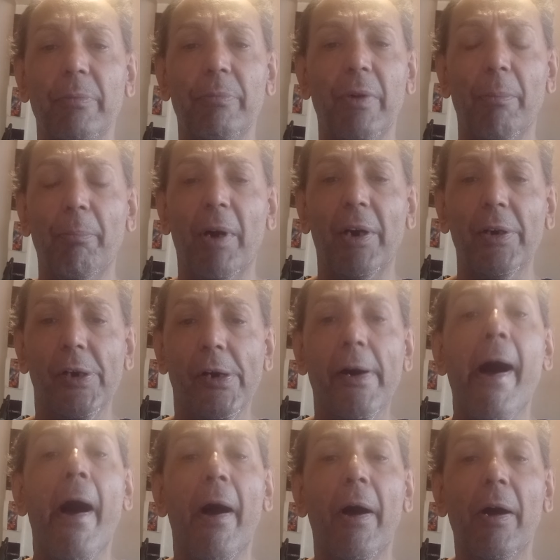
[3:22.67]
Brahma,
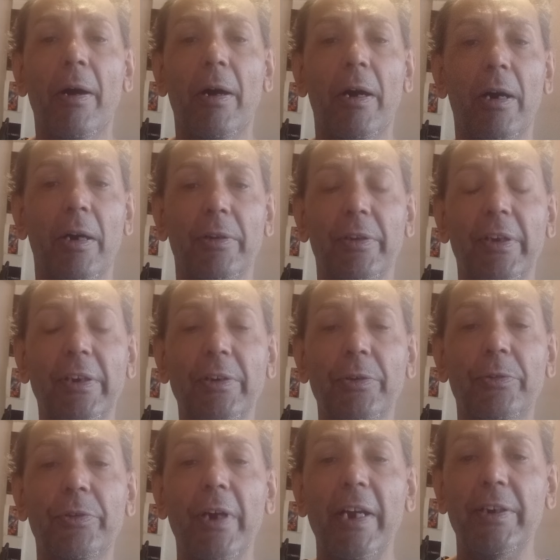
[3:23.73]
the Hindu
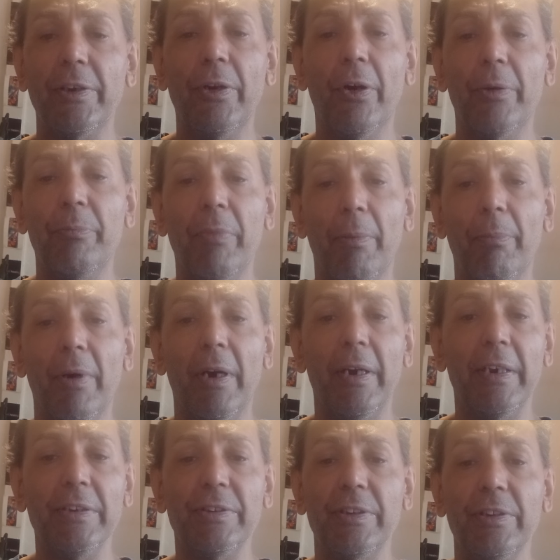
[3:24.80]
creator god Brahma
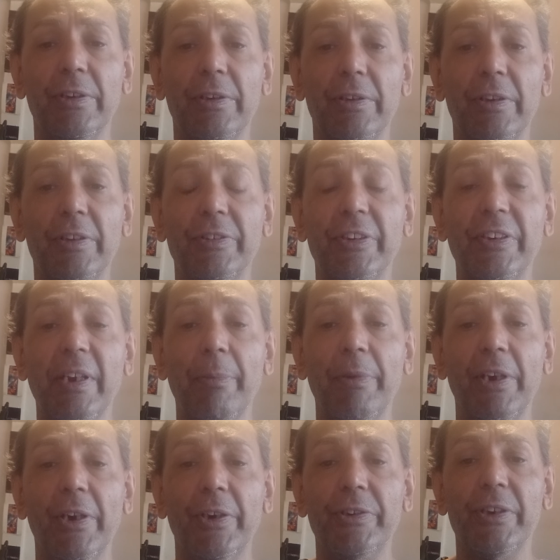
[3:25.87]
is the
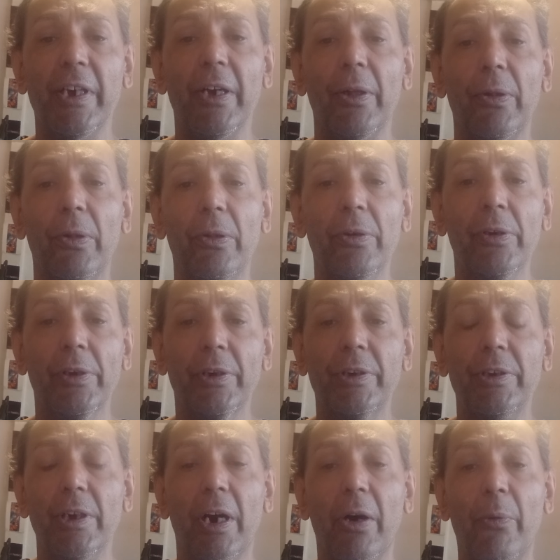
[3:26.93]
demiurge El
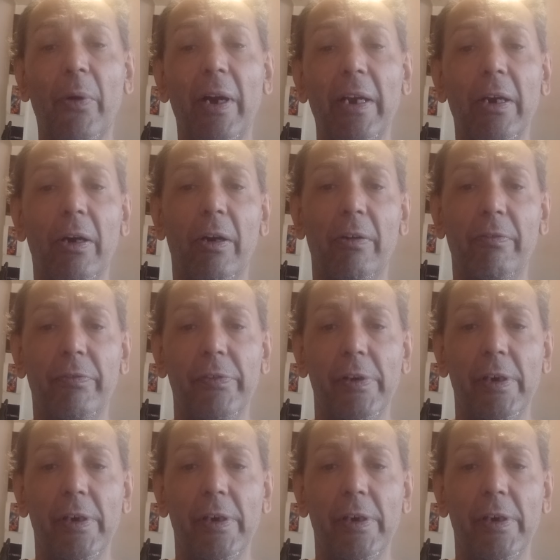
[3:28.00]
Yahweh of